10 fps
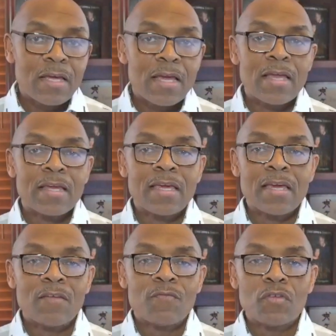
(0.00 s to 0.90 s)
And
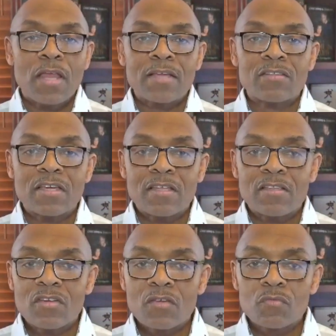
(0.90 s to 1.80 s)
again, if you'd like to get
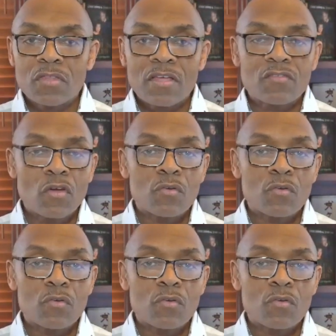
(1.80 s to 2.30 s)
in touch with us, go to